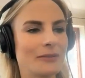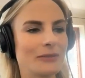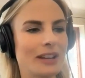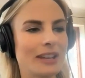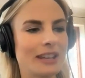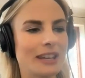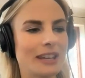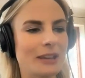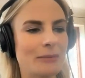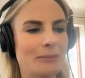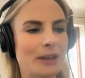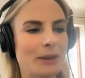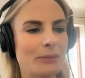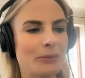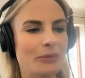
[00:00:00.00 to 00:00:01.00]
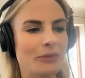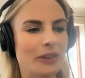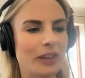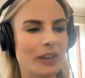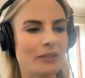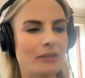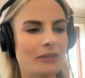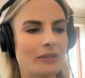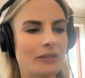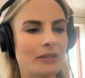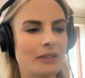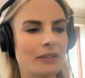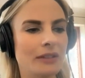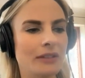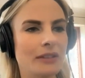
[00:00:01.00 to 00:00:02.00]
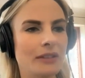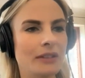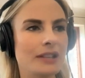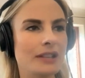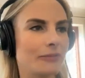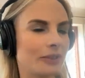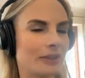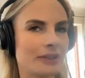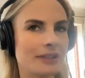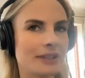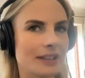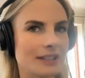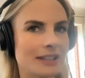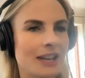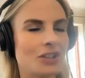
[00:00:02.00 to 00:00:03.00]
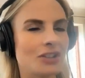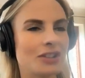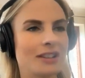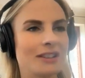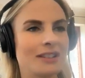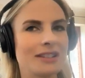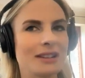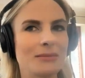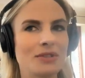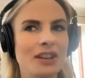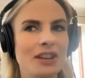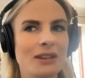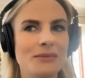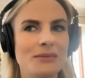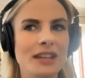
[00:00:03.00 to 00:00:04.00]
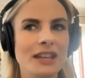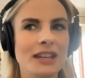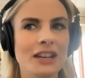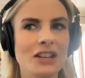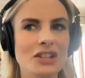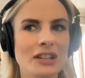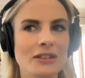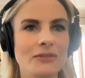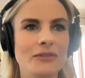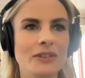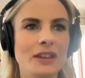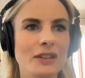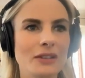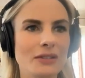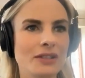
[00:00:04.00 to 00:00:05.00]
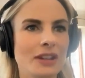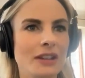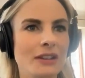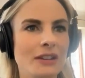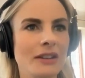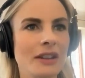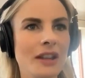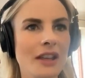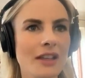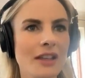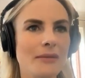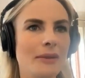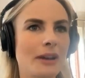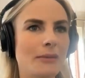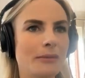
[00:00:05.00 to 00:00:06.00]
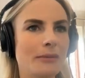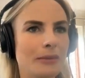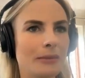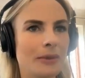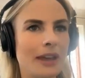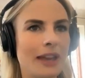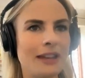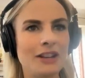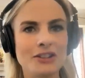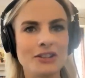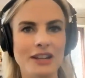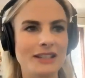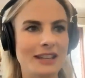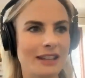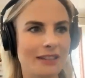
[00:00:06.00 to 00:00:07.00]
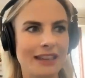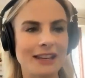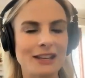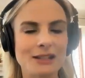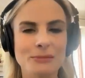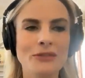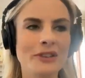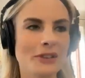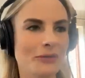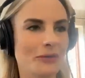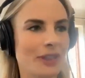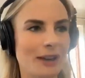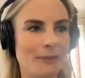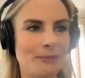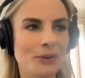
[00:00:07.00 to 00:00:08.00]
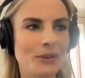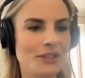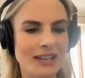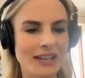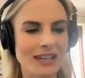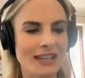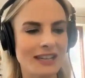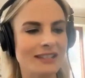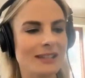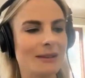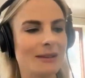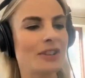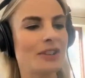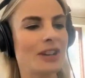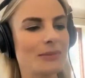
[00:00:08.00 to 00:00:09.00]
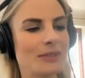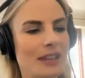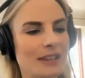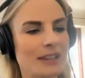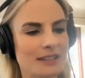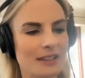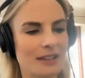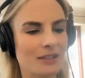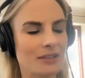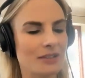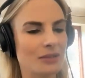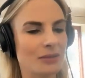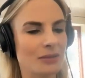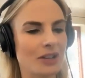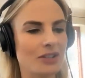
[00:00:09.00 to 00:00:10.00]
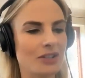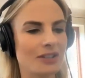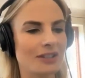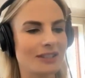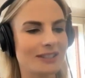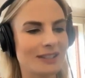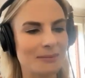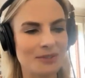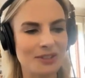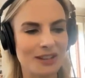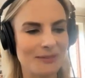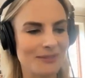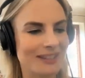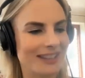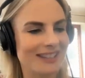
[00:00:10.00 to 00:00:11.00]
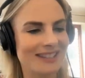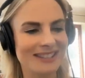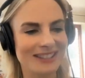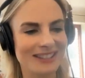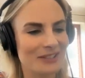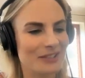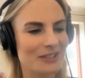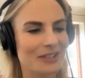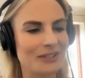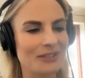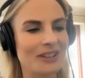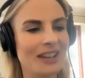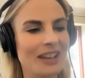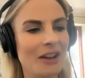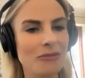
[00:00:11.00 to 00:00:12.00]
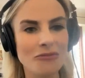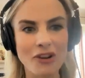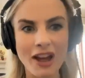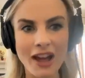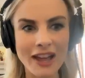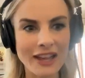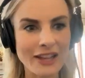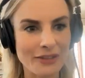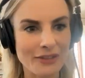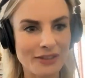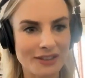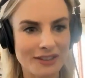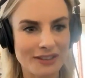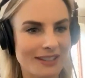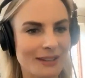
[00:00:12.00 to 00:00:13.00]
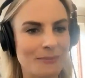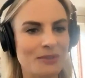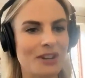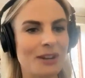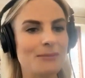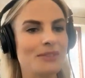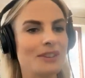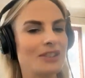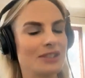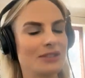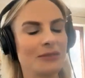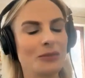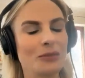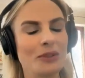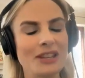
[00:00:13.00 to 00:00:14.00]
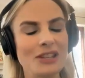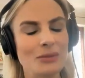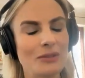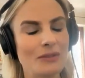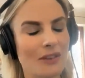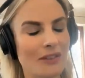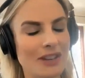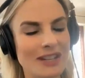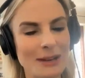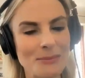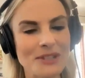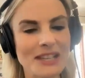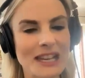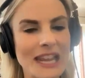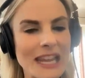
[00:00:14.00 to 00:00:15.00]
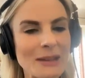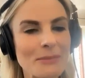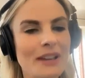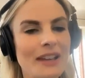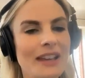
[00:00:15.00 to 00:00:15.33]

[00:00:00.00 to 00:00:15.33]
Reiki, people feel different sensations. Sometimes they can actually feel certain like energetic things moving through their body. Sometimes they start to twitch and sometimes they start to writhe. Sometimes they just fall into a very deep sleep.